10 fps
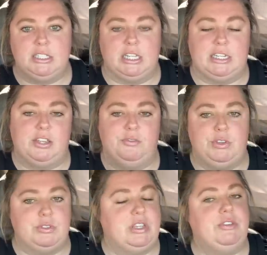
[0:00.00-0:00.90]
like
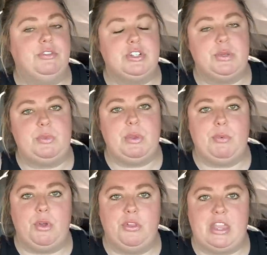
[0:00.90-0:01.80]
confusing for some
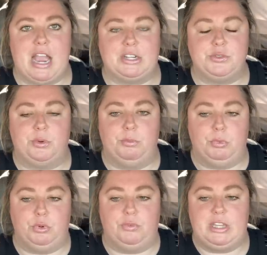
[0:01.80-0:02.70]
people, the actual
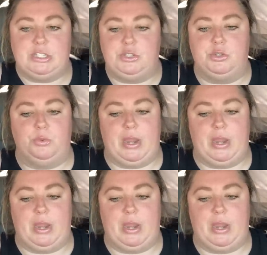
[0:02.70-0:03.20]
move into